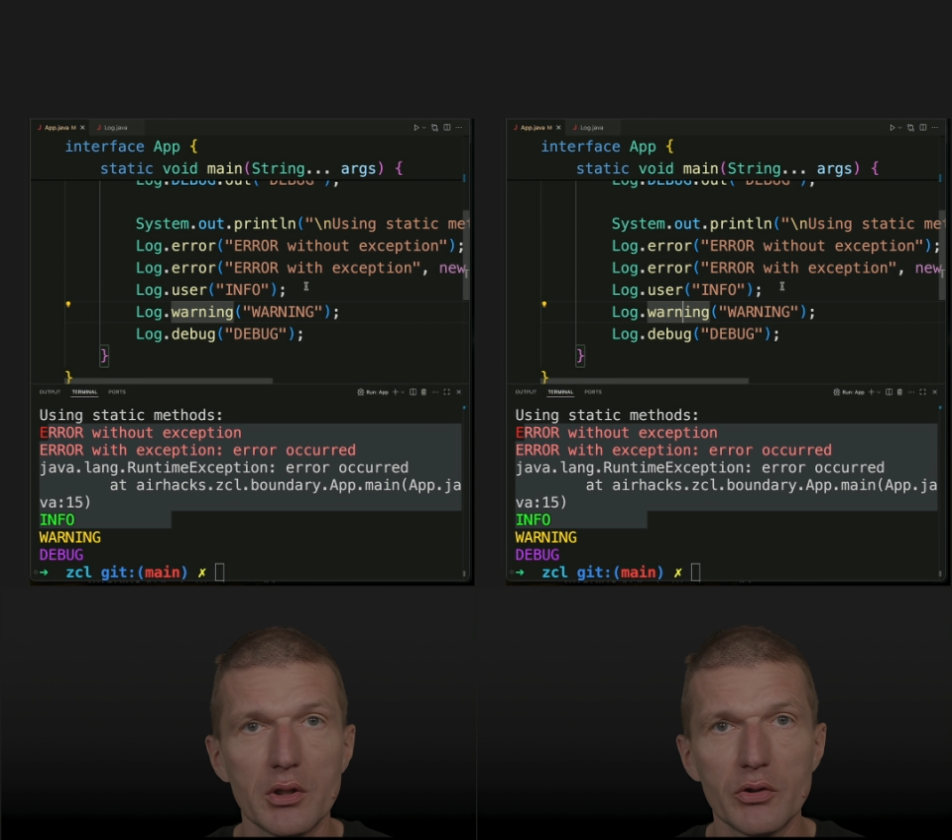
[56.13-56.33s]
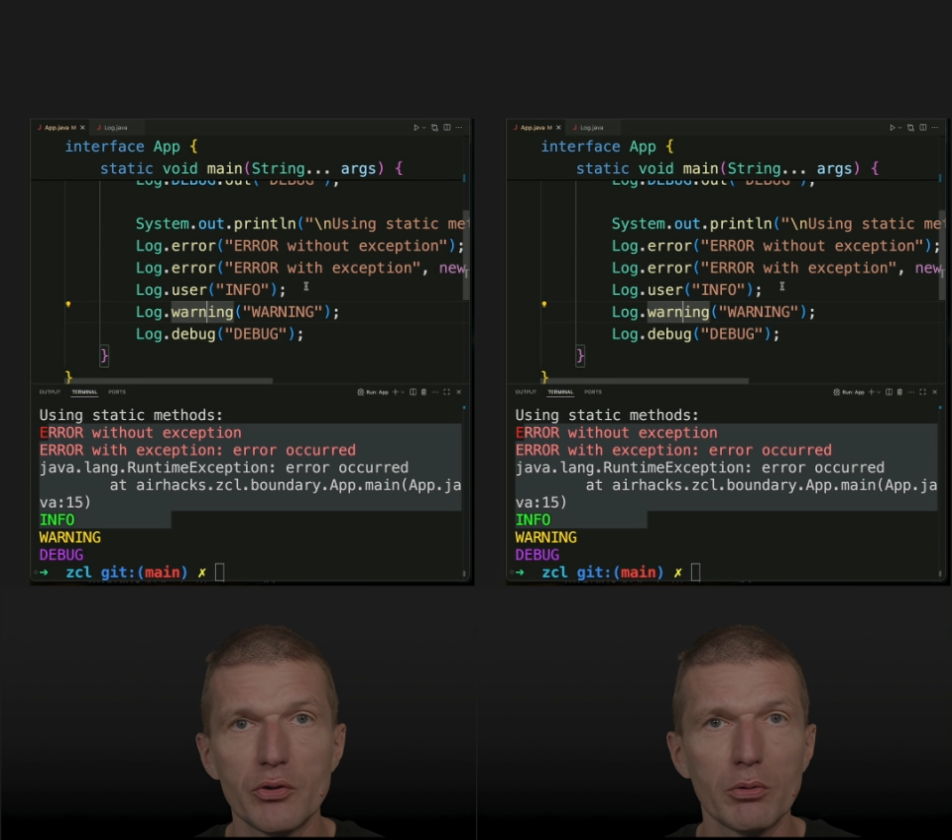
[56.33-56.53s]

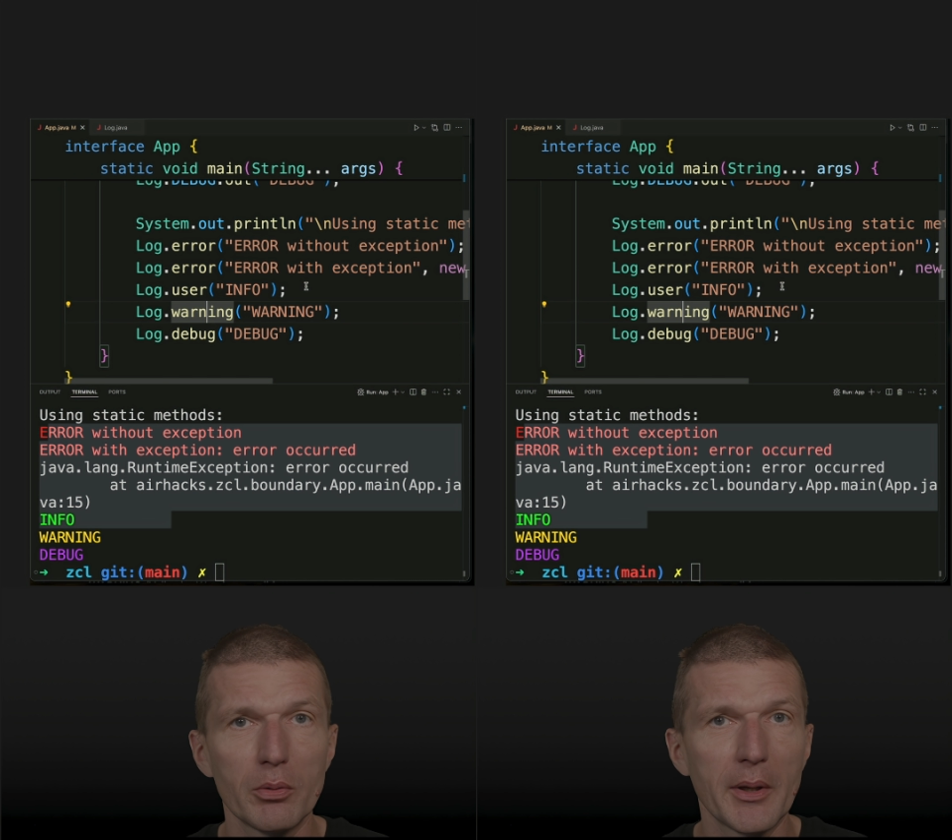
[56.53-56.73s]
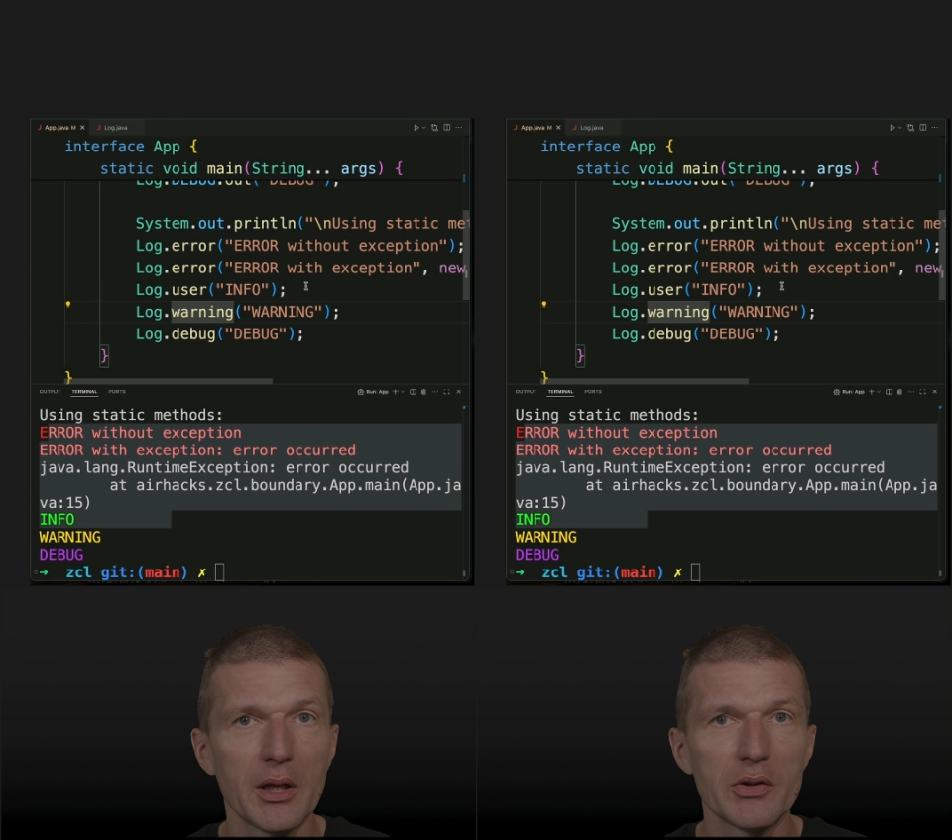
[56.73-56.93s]
in zero
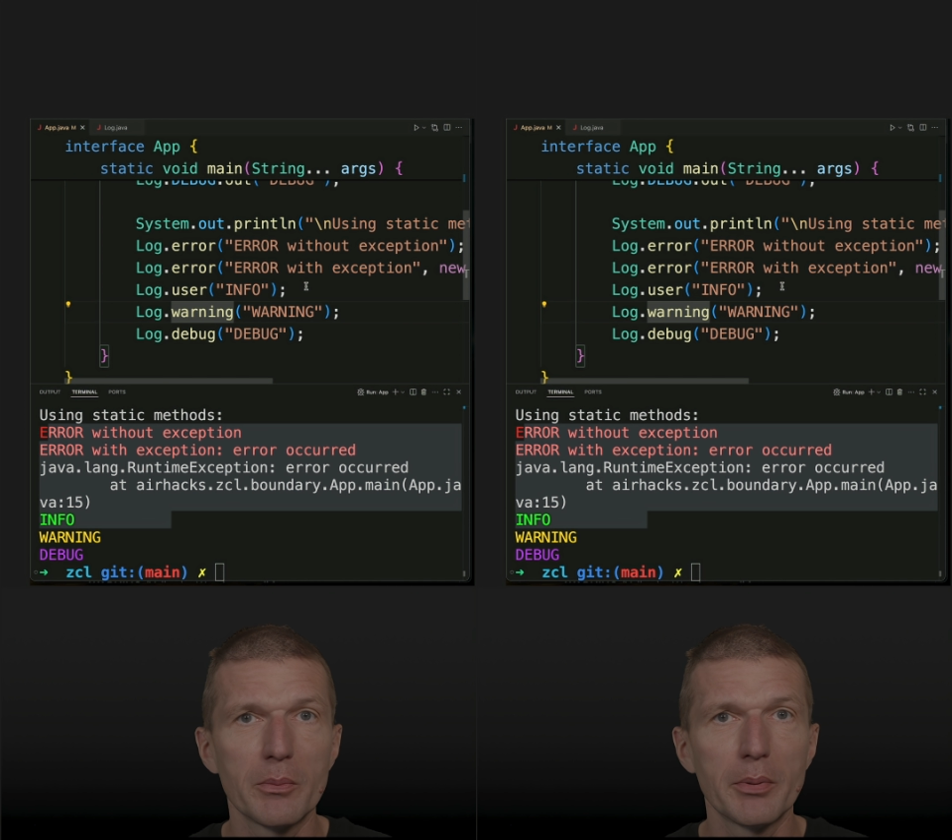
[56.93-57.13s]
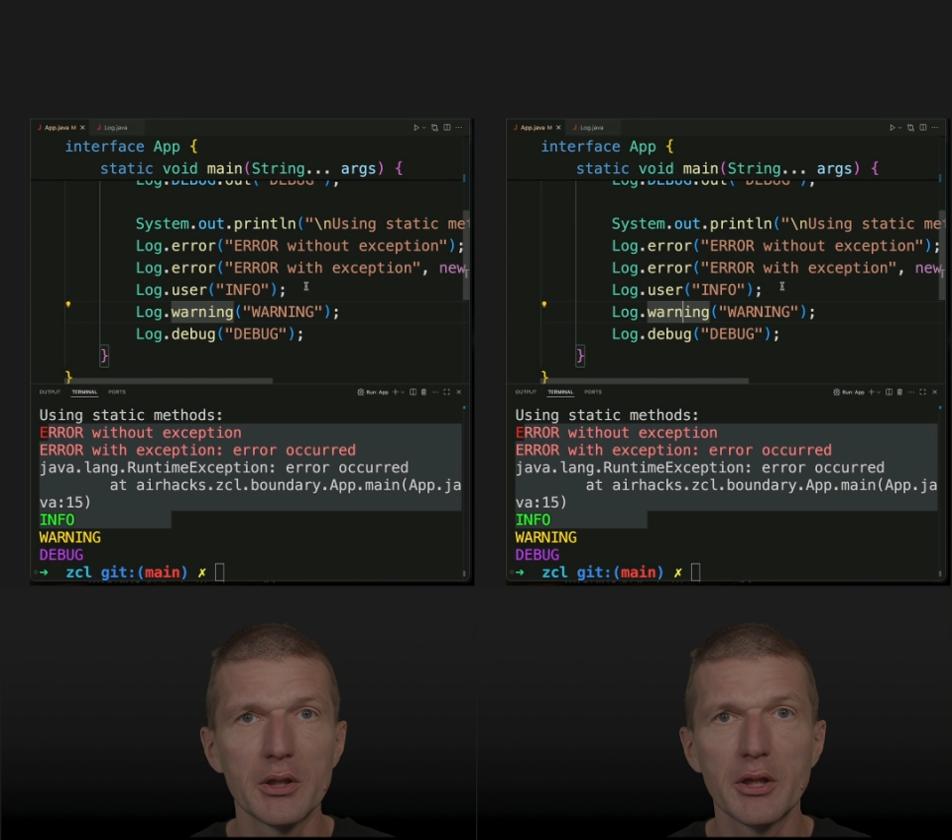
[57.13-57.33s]
dependency
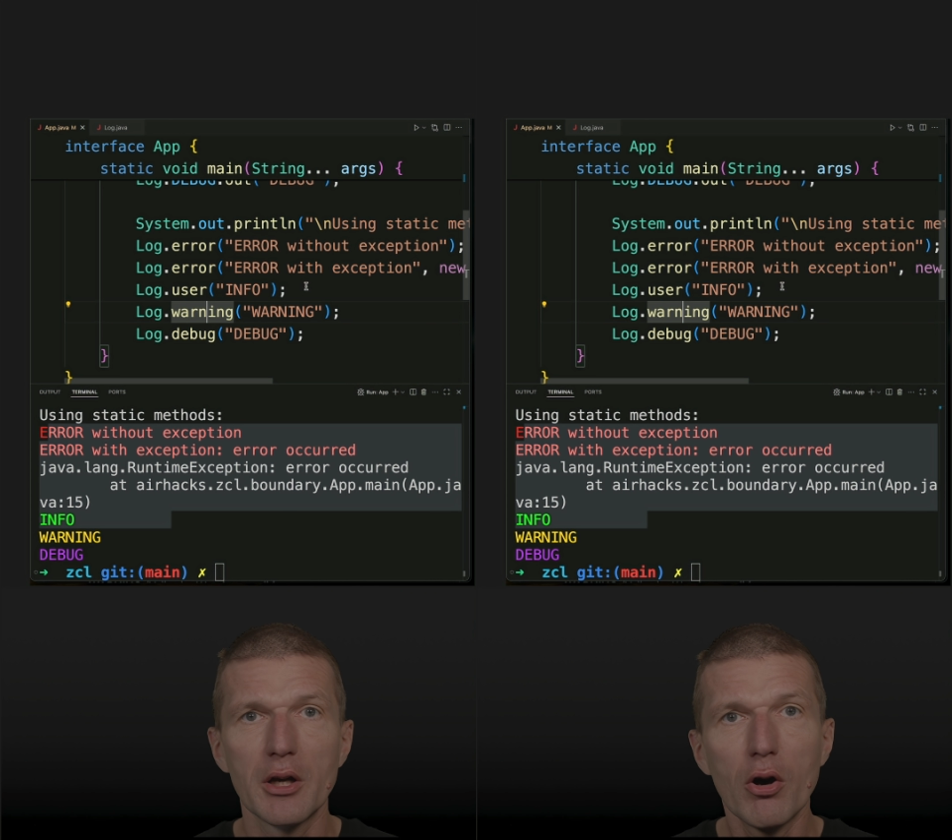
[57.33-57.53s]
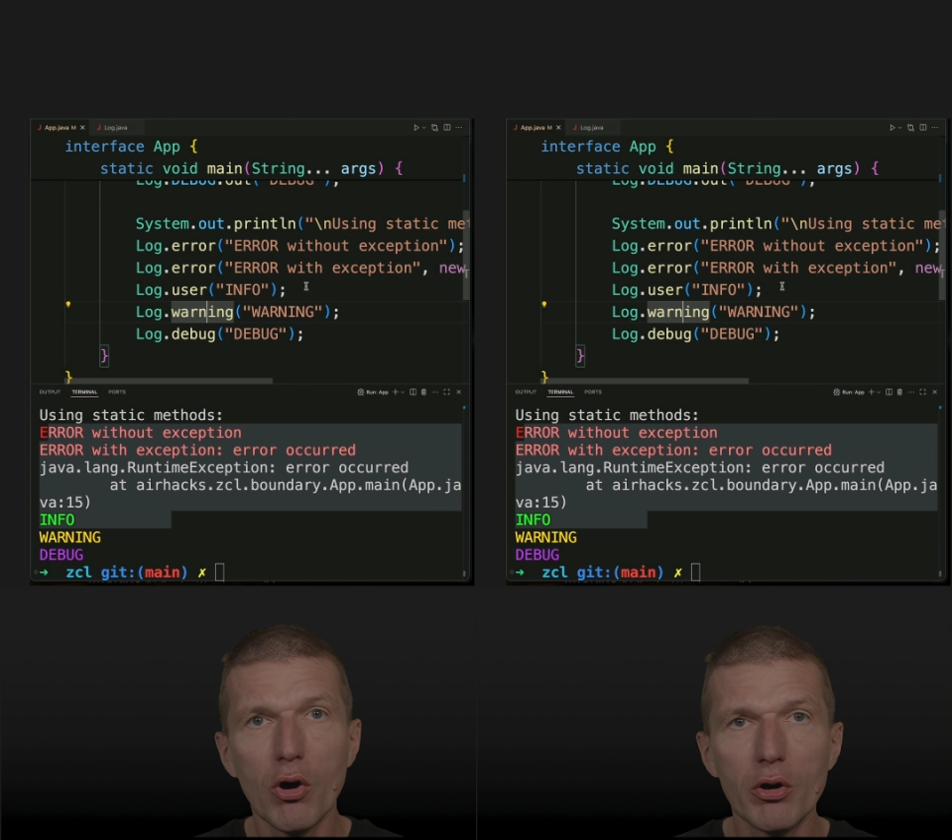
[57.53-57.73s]

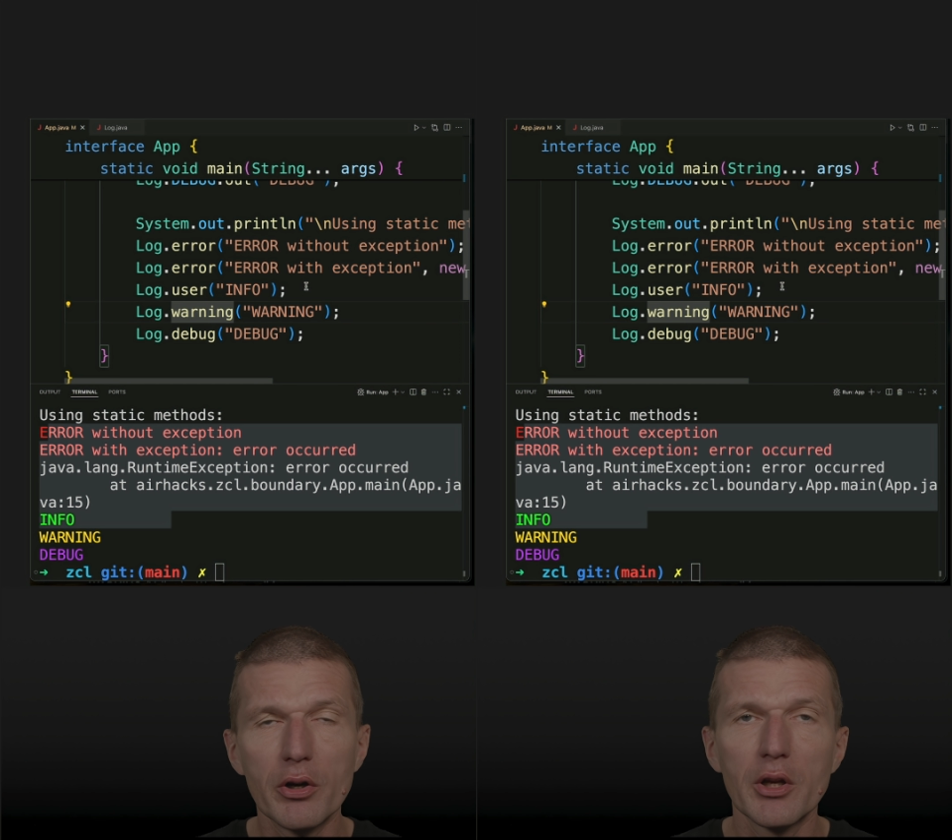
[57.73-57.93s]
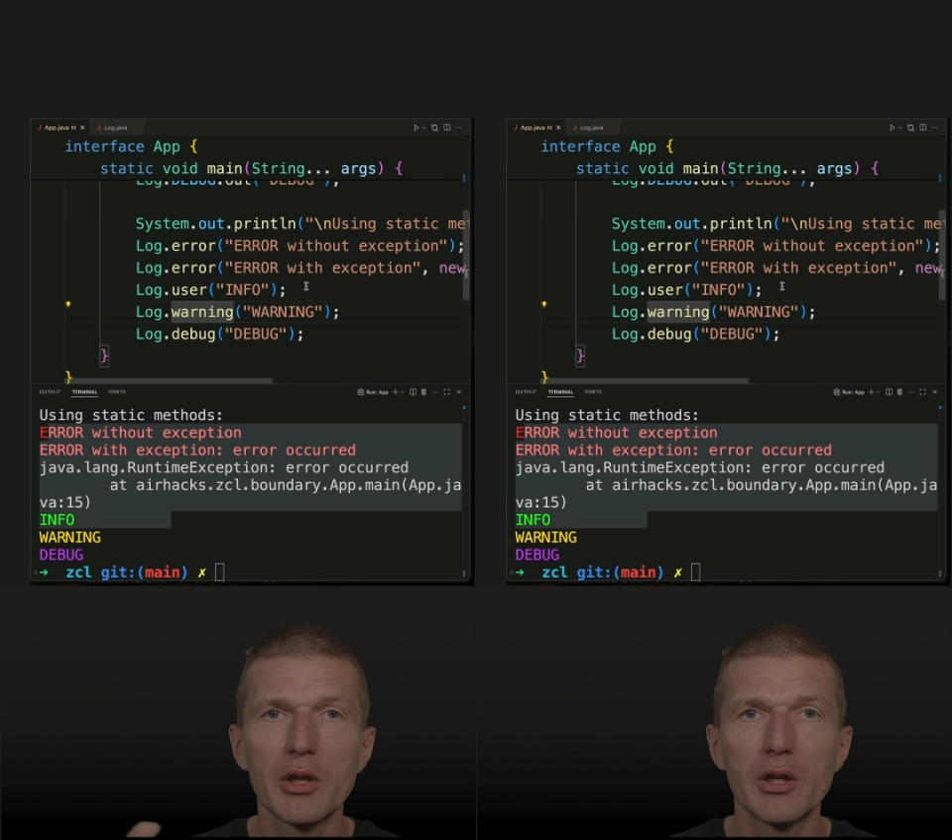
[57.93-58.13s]
builder or